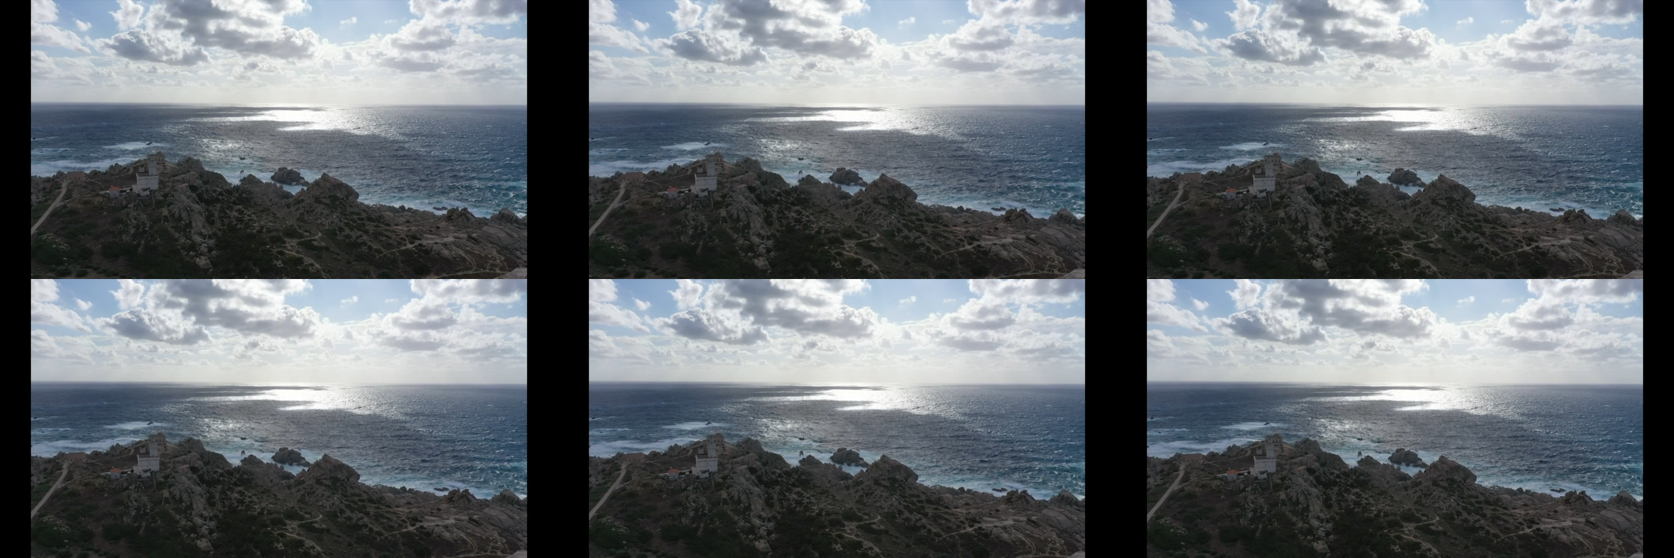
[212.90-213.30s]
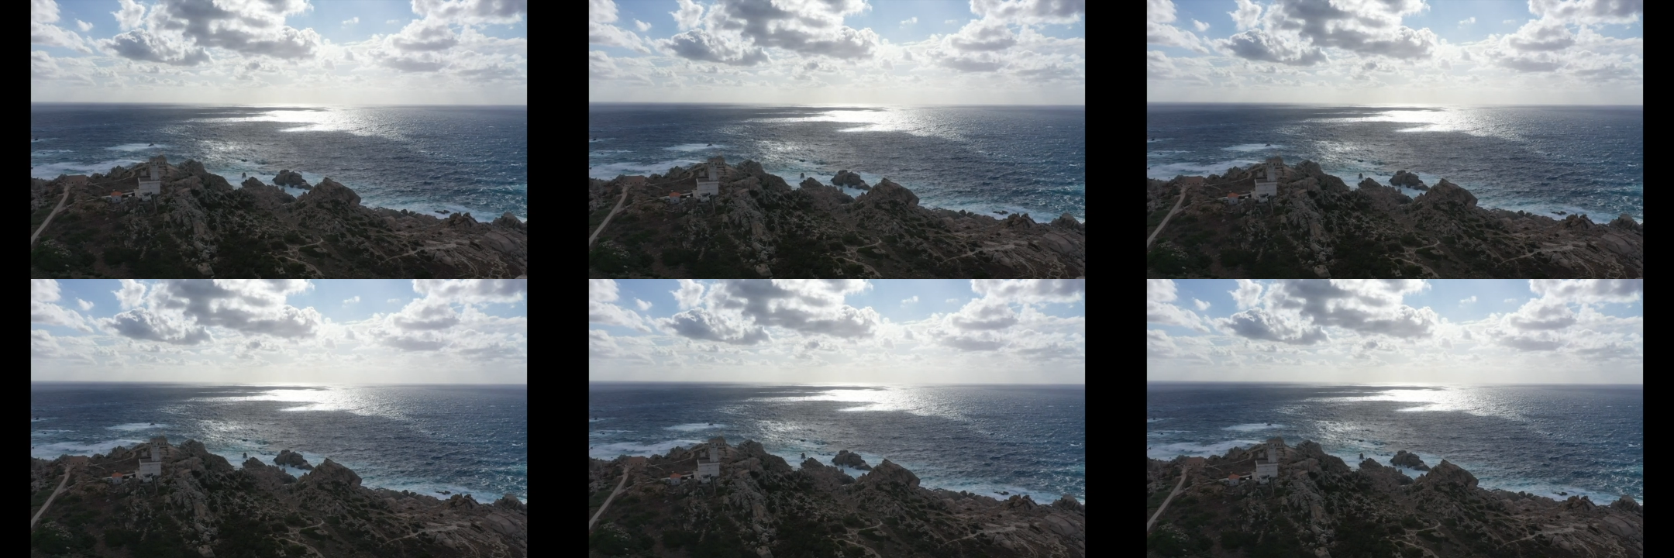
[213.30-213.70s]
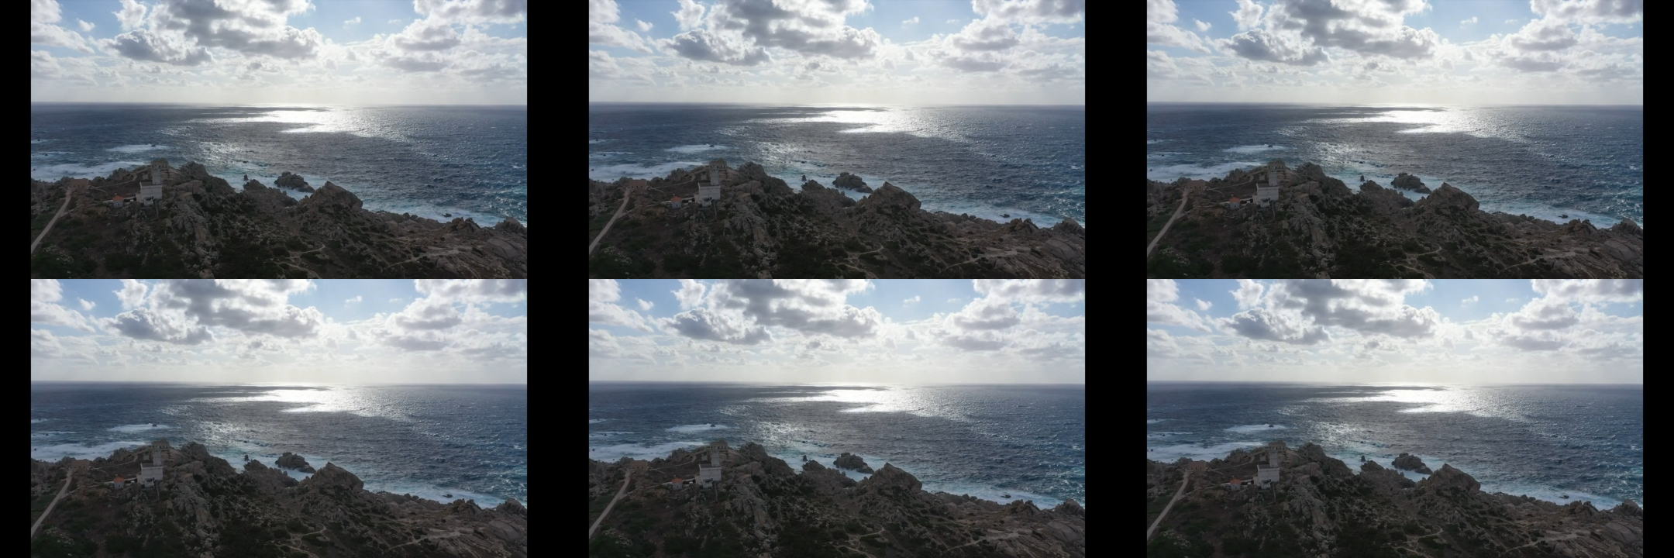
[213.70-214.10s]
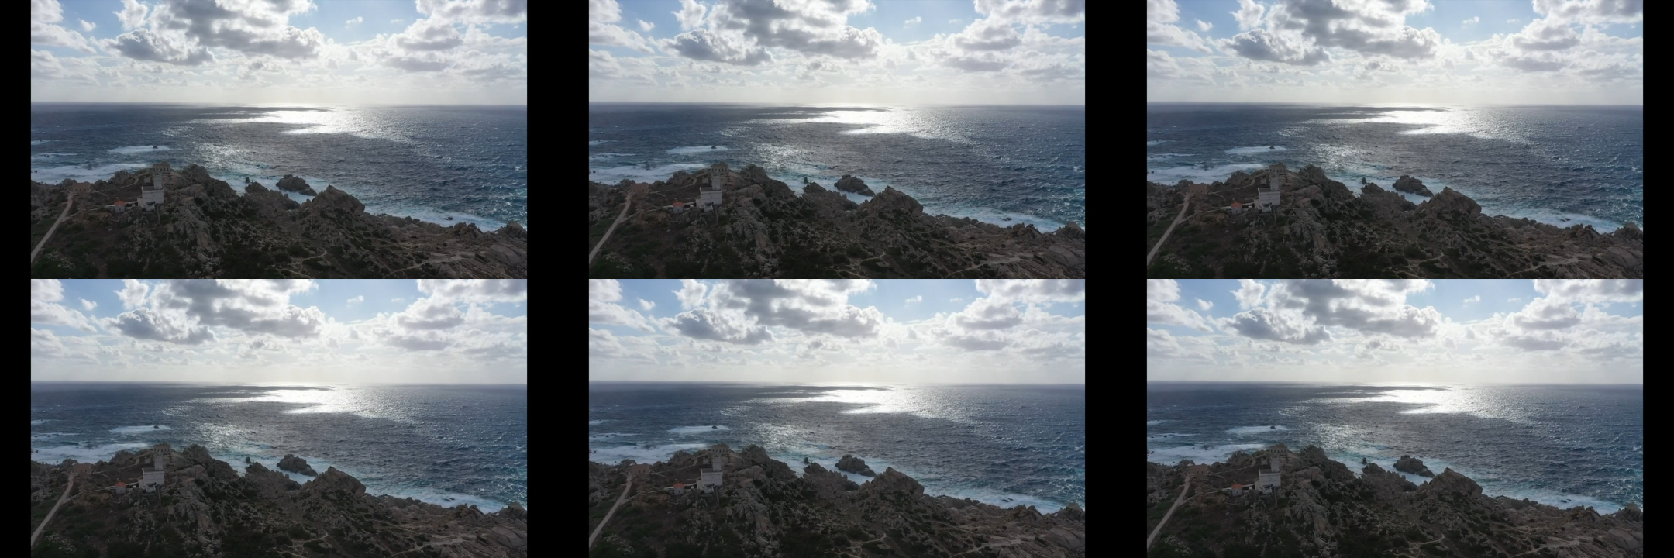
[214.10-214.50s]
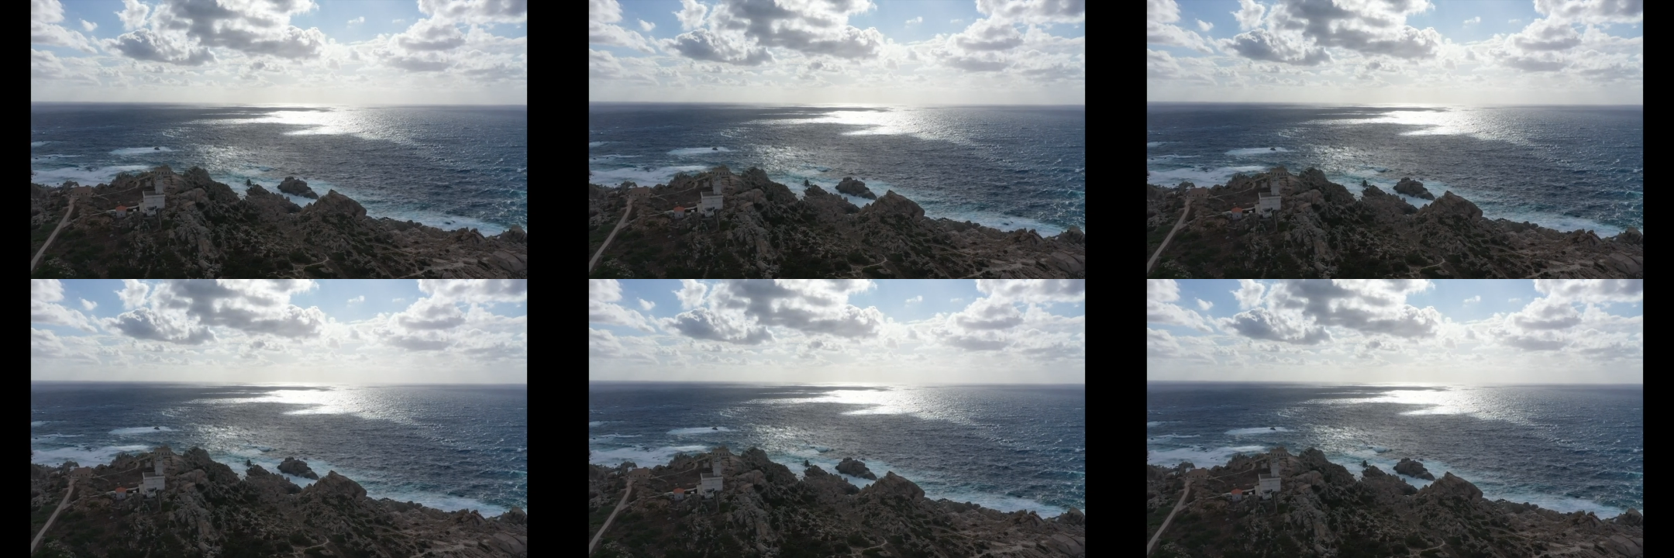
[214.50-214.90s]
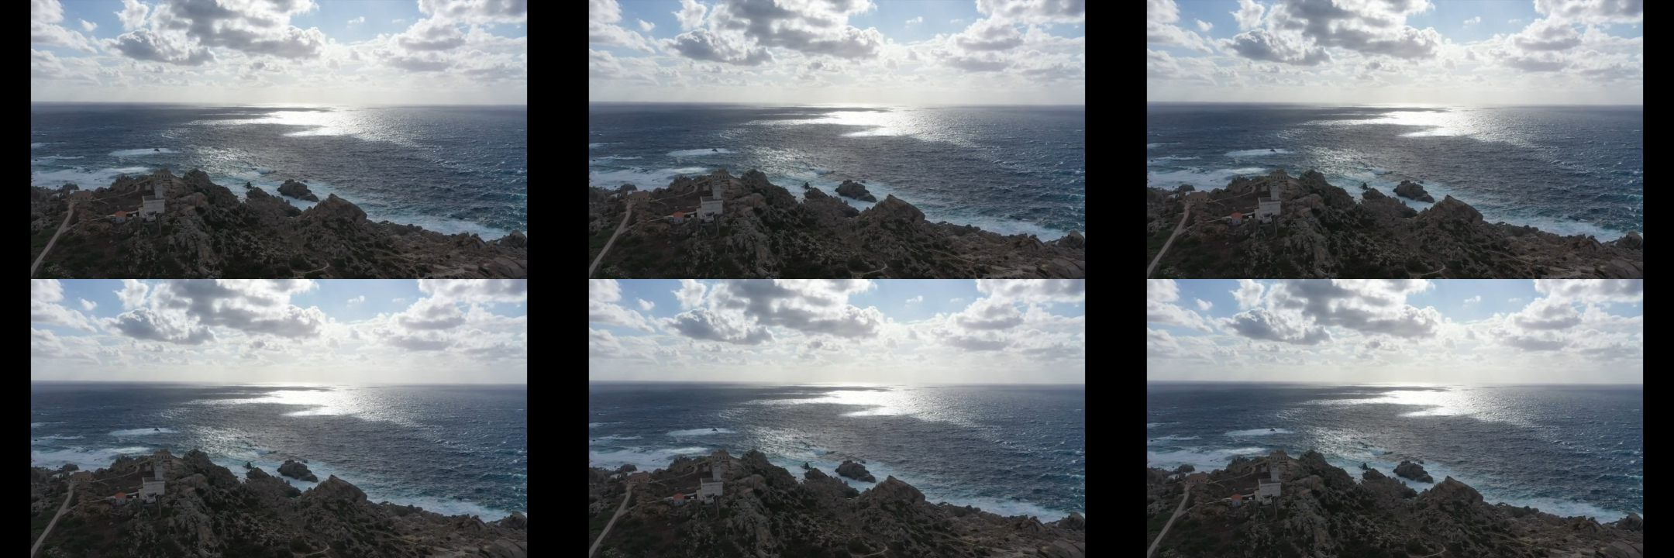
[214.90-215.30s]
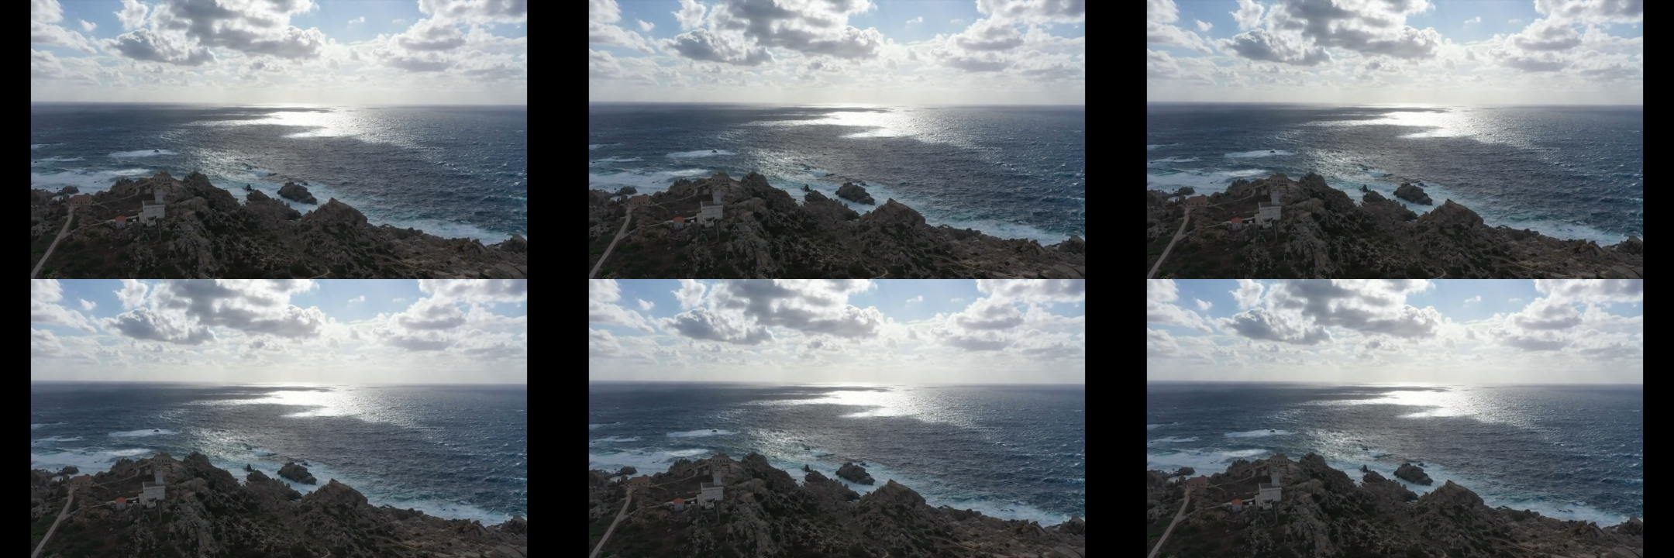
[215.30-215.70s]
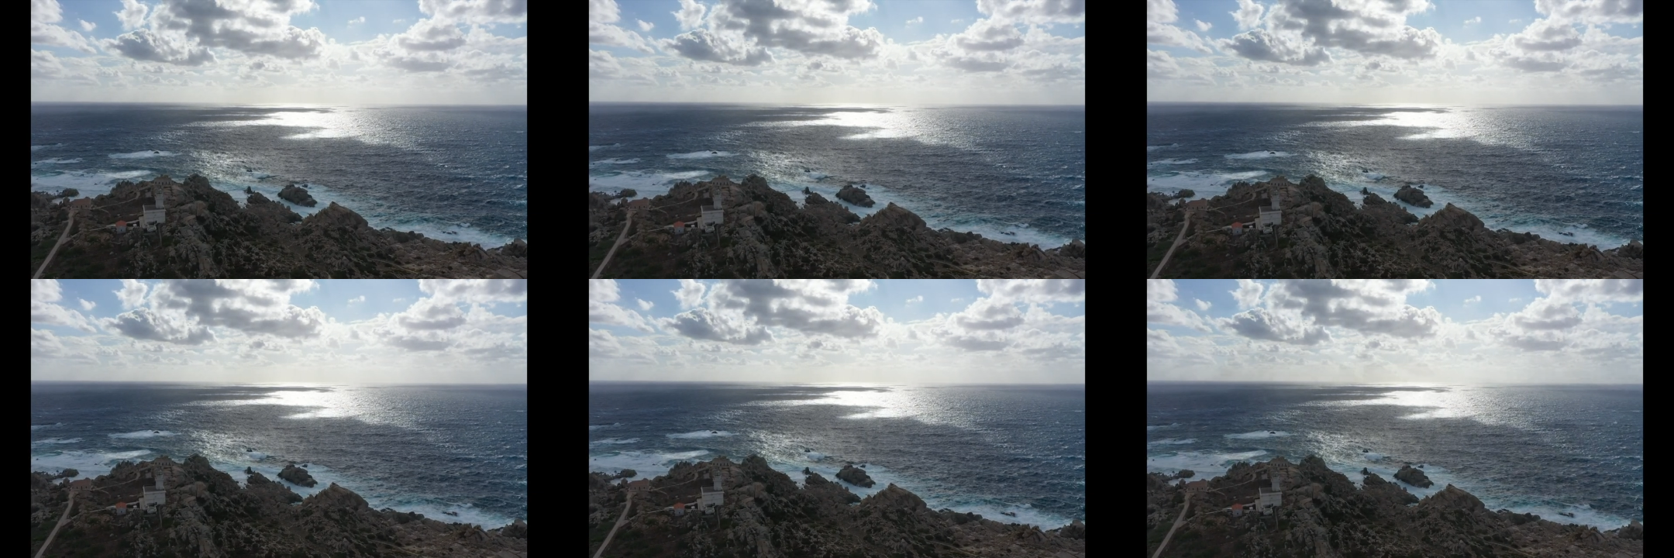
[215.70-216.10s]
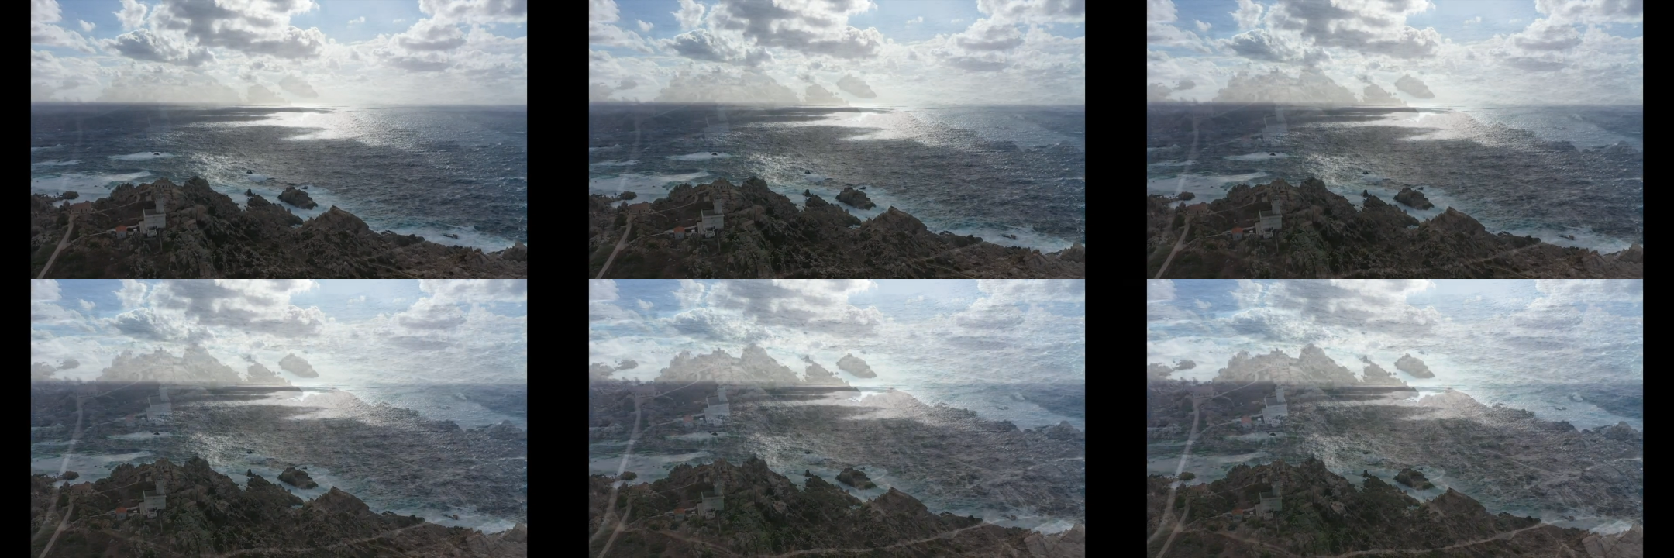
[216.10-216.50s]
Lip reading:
No face is visible, so there are no lips to read.